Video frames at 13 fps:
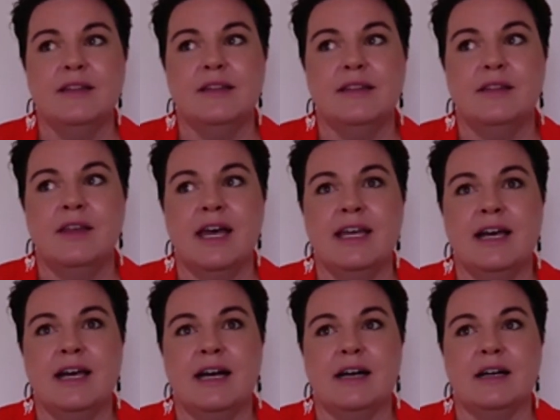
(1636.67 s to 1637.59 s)
they
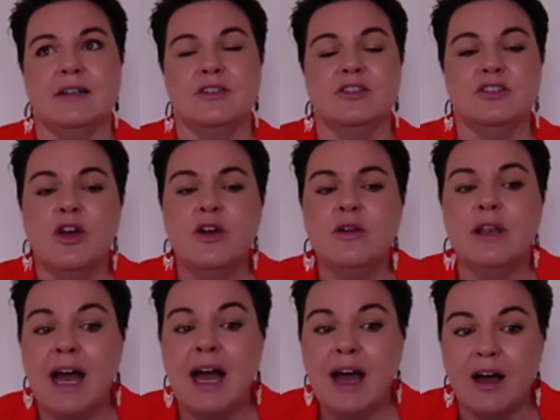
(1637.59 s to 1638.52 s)
are so
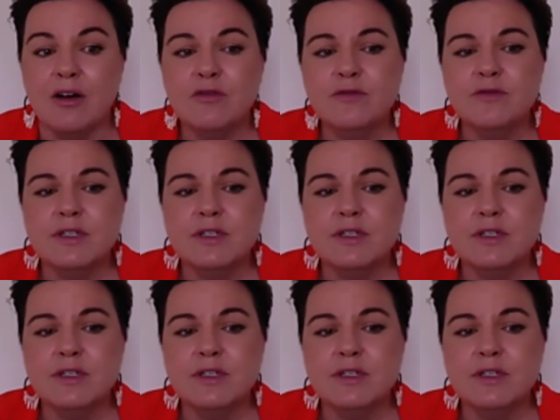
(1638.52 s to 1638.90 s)
loved,